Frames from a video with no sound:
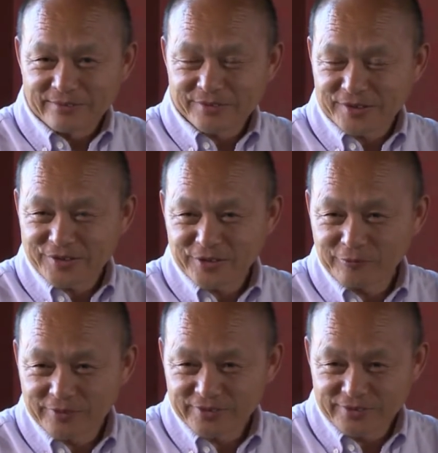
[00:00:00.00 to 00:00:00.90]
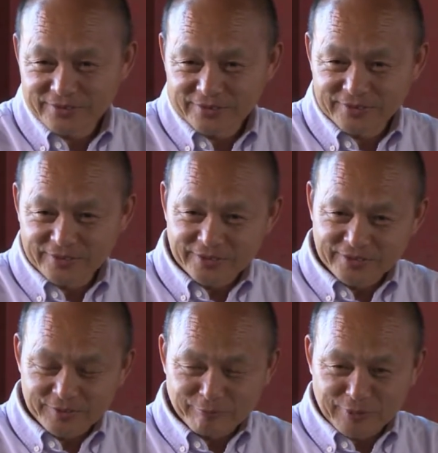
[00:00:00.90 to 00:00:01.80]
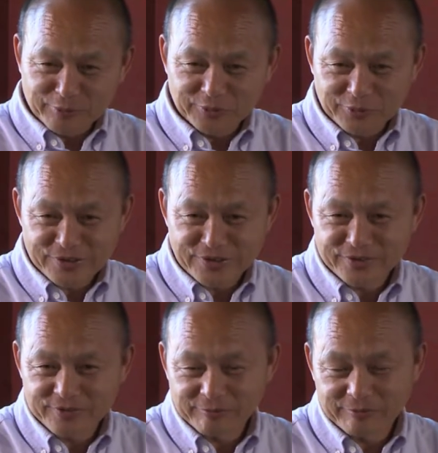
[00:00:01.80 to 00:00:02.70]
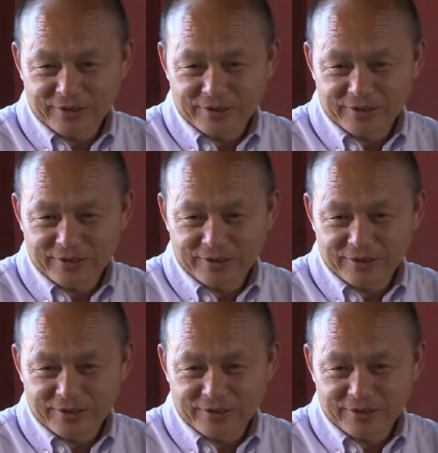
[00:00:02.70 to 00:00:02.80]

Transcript: just one or two sentences.